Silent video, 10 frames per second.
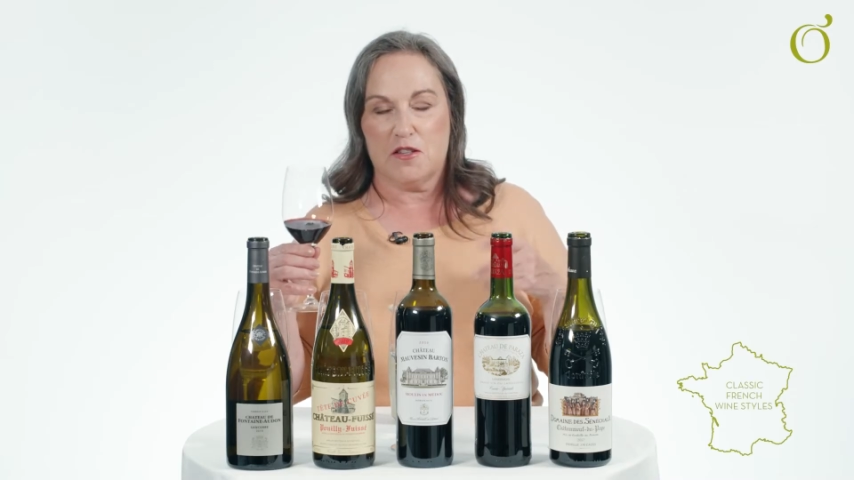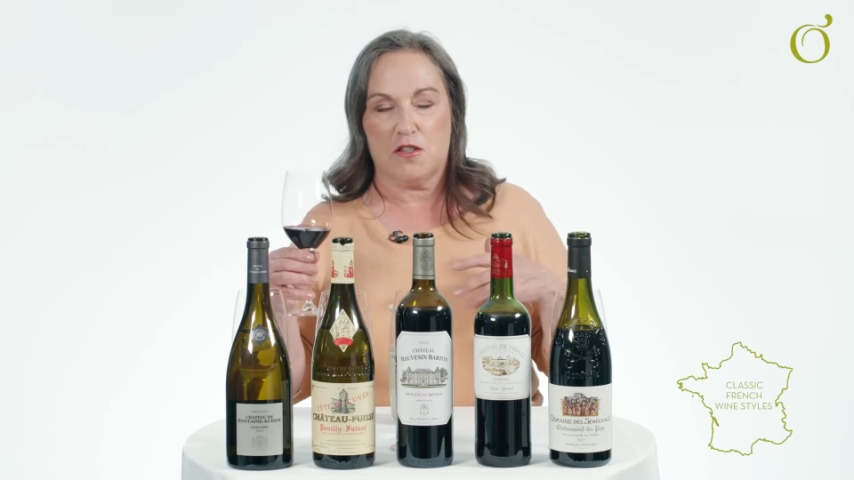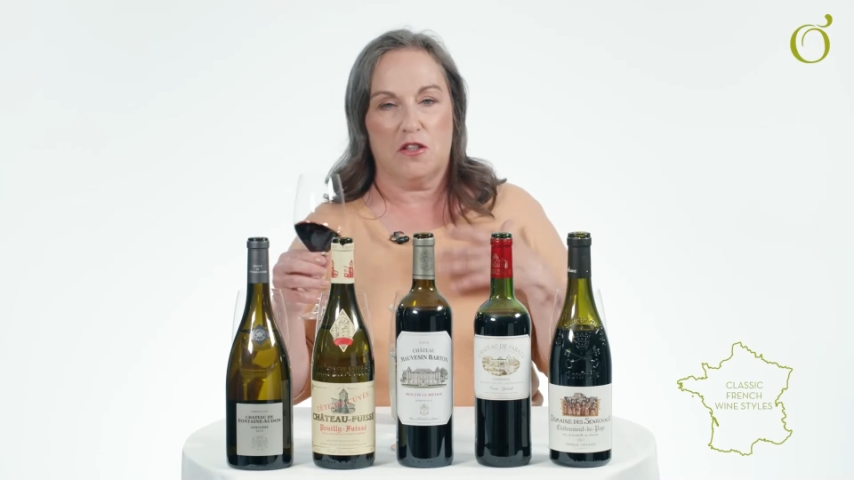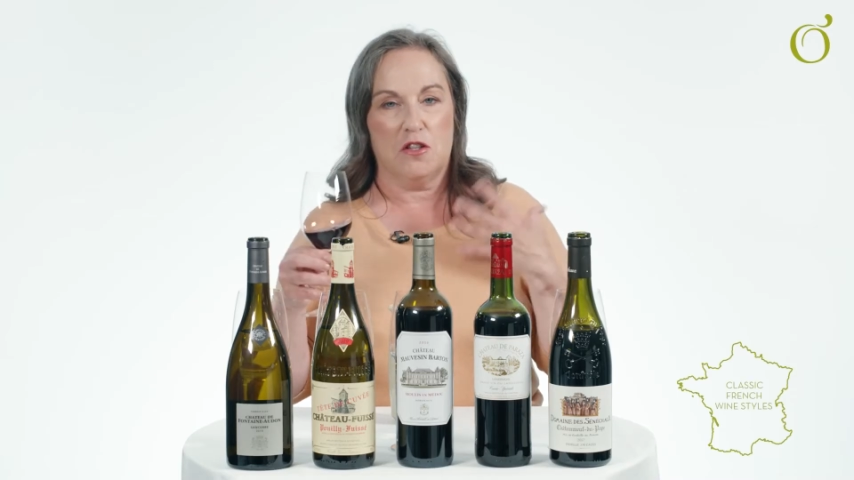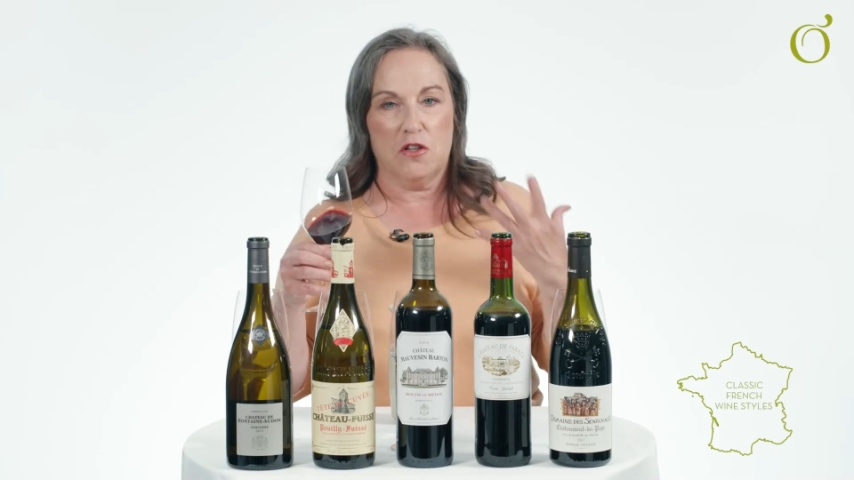It's
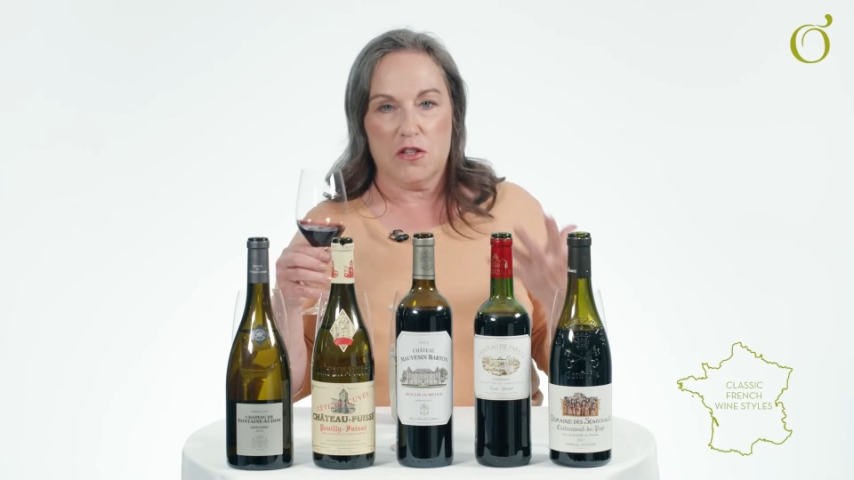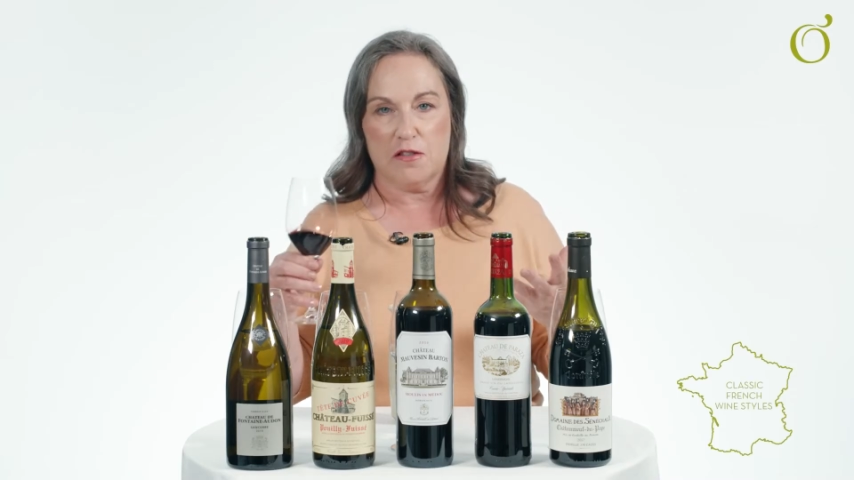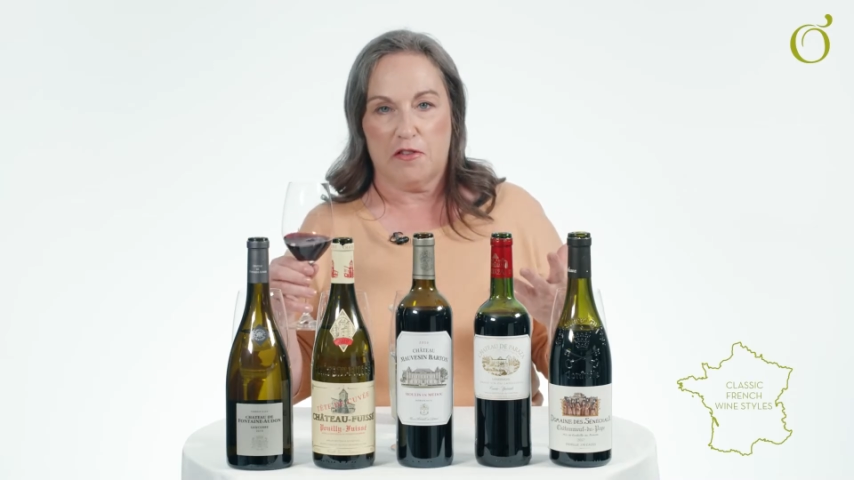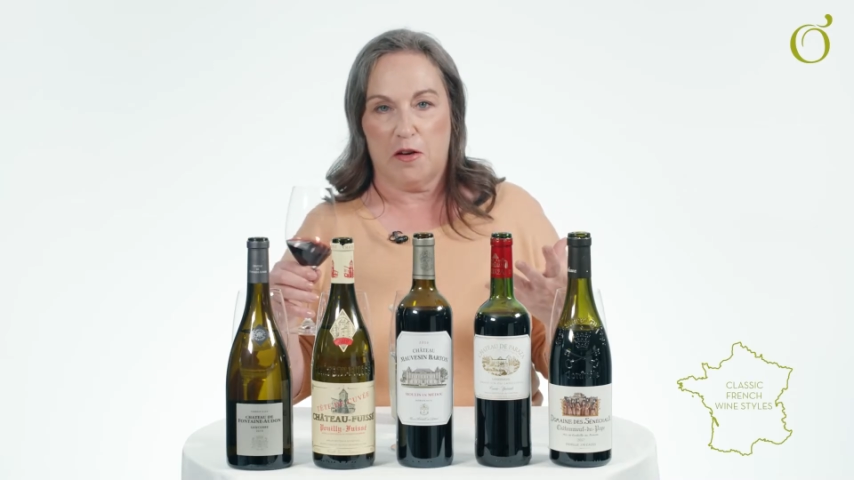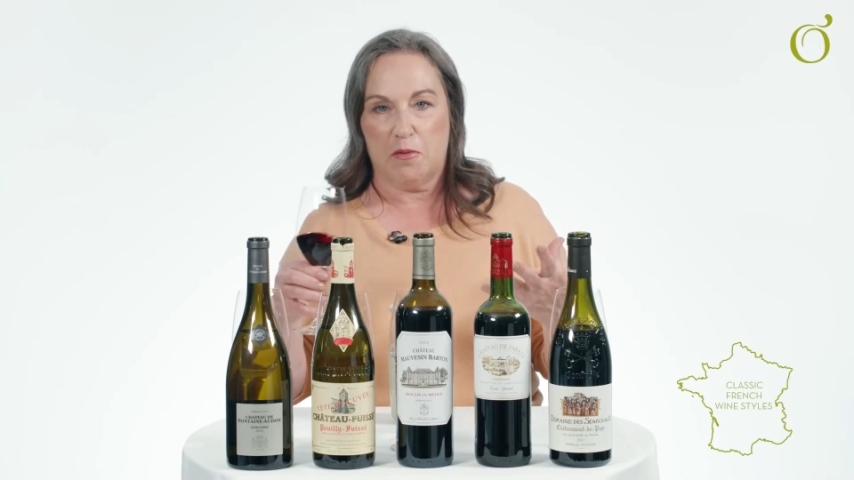got lots
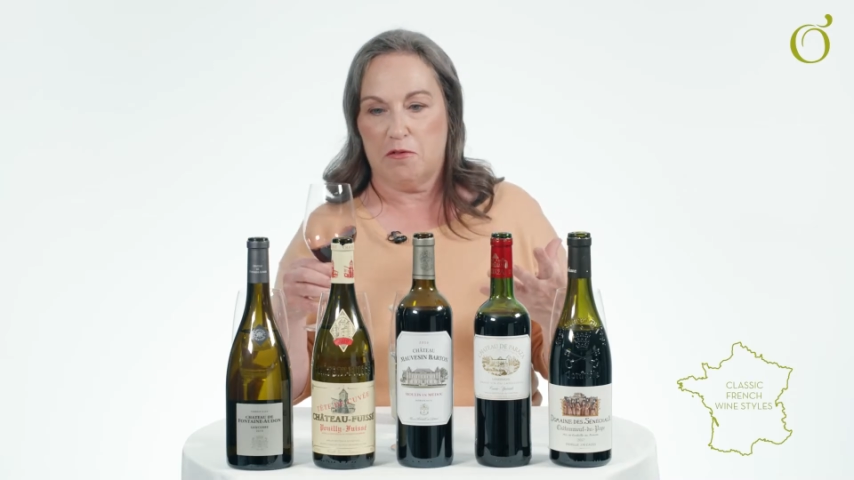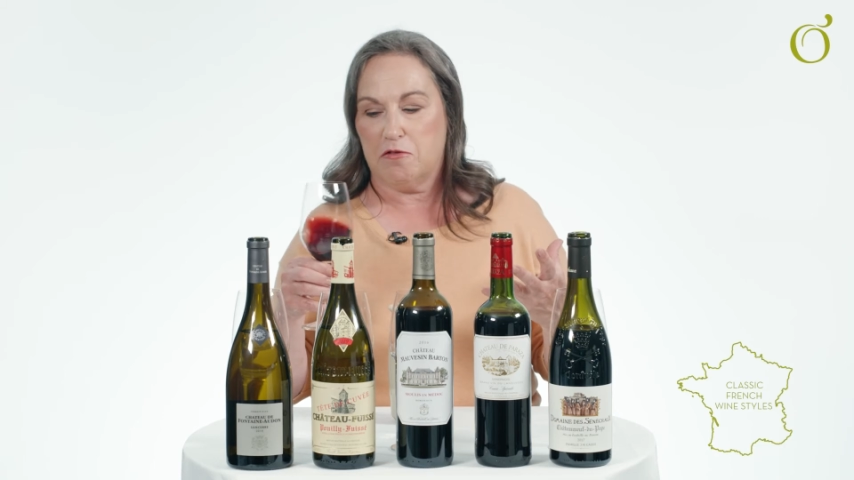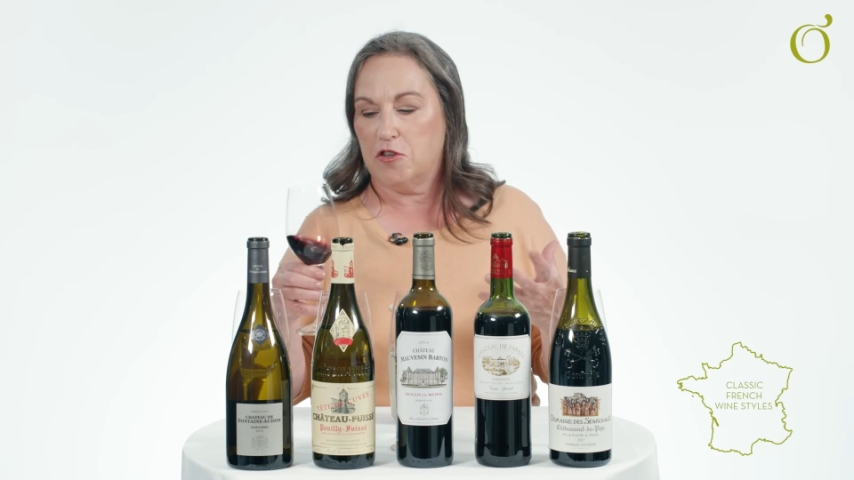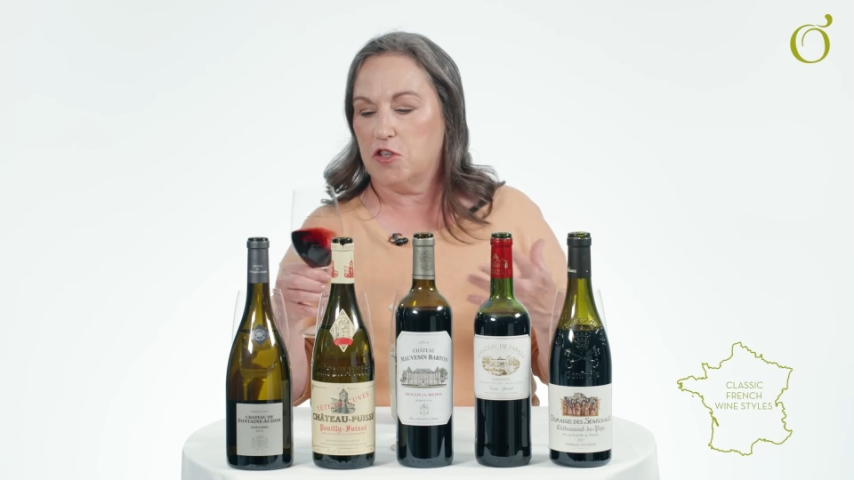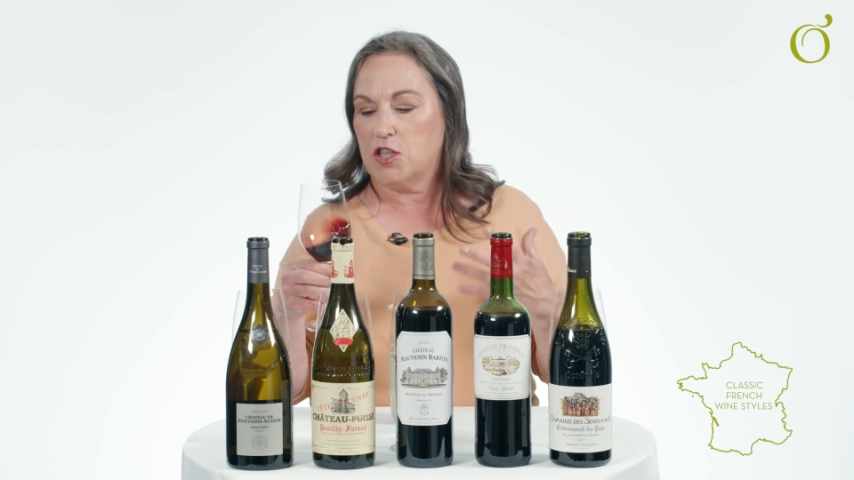of vibrant
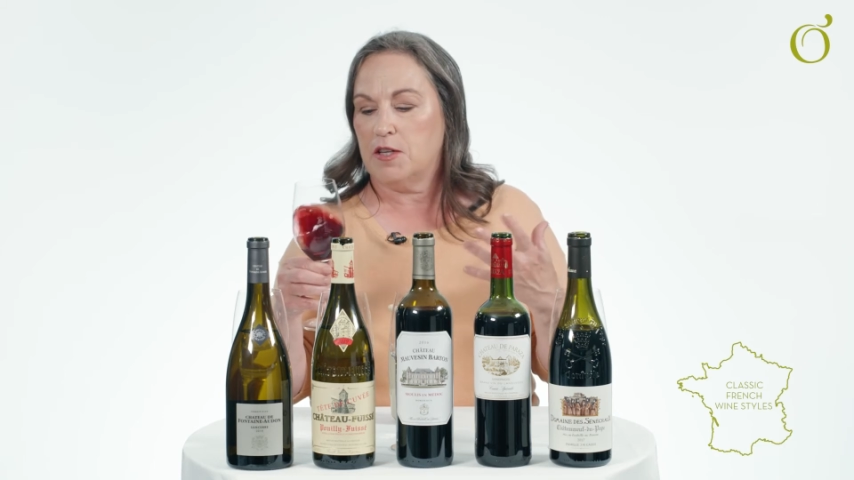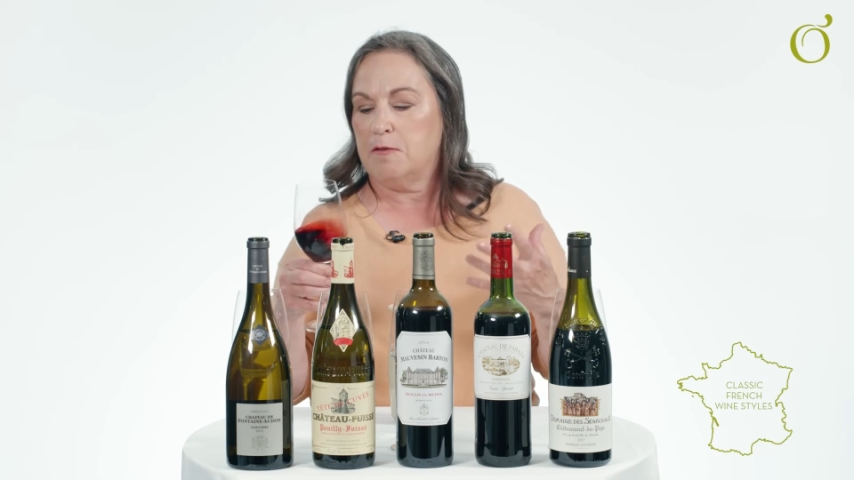fruit.